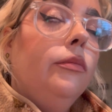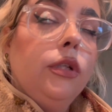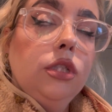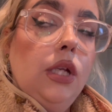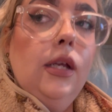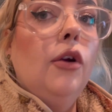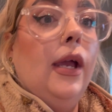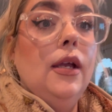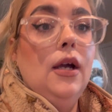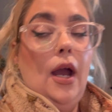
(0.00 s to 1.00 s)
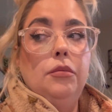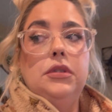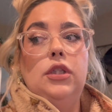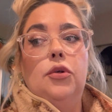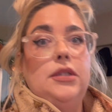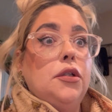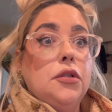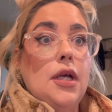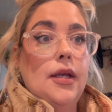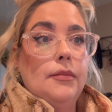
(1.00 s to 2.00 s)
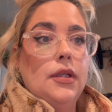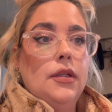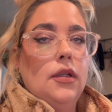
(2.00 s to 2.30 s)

much today. Okay, I will see you at dinner time.